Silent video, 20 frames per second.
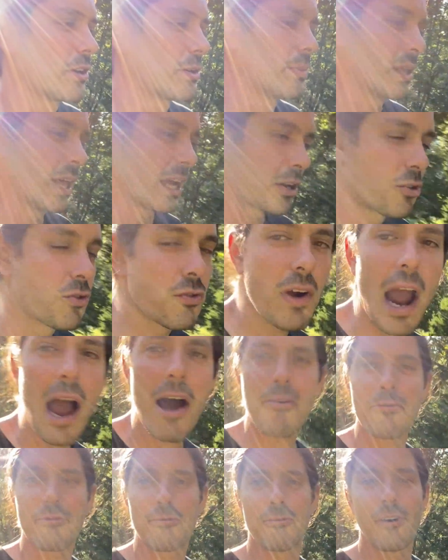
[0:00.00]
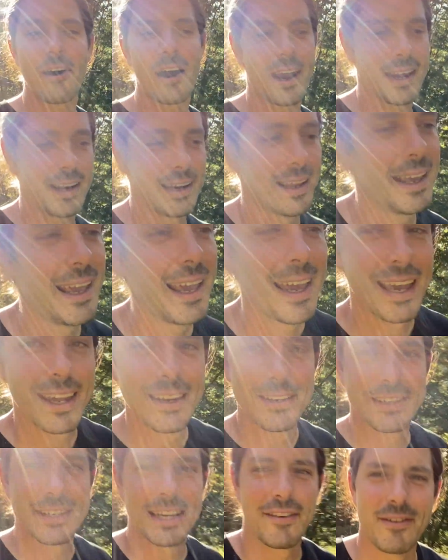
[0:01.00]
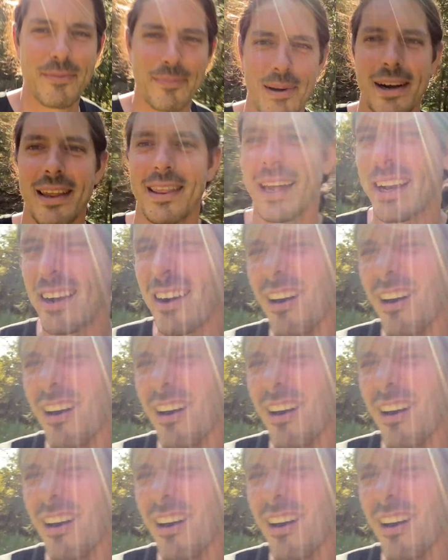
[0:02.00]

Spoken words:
you'd be like, ground fight. And you see everybody like,